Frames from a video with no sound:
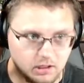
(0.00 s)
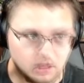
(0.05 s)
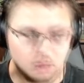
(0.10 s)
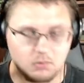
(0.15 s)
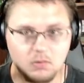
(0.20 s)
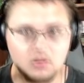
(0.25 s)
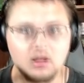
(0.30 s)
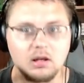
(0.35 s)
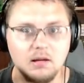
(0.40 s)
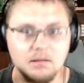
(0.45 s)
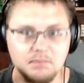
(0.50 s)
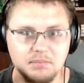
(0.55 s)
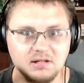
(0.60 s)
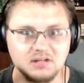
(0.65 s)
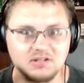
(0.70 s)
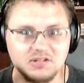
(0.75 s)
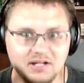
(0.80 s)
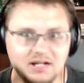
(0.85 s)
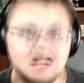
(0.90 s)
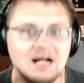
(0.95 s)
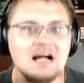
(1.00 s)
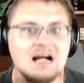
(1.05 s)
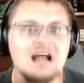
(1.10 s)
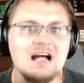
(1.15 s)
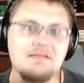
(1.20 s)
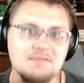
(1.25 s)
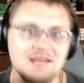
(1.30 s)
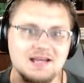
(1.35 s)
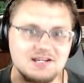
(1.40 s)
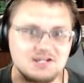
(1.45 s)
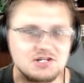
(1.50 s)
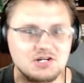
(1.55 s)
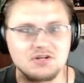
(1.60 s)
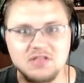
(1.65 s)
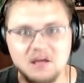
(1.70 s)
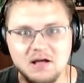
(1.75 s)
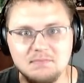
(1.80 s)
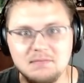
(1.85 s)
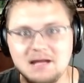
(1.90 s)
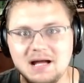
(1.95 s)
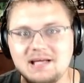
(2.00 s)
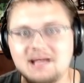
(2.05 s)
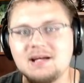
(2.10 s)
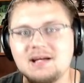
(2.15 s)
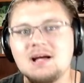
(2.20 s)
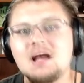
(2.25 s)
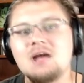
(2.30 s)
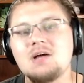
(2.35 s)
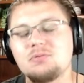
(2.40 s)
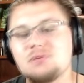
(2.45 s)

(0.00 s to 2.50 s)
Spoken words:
here while I'm building and make sure that my